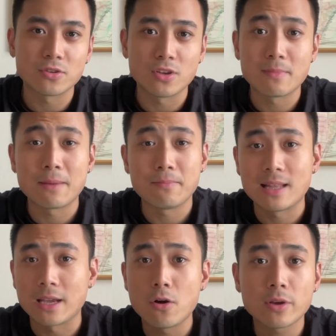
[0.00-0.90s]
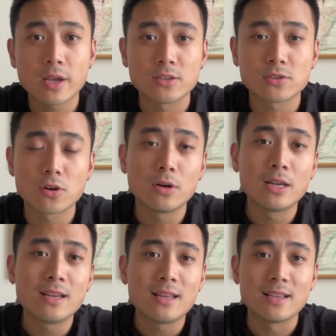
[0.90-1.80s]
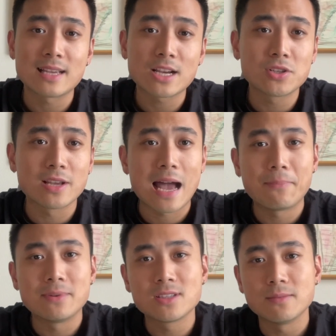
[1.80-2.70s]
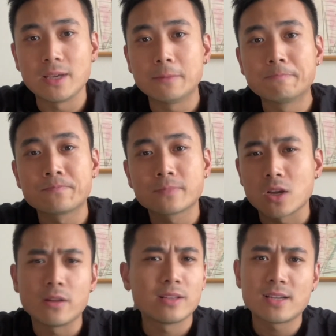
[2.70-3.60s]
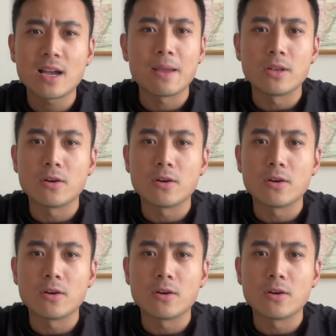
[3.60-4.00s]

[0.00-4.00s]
So you might be like, okay, so this actually happens to me all the time.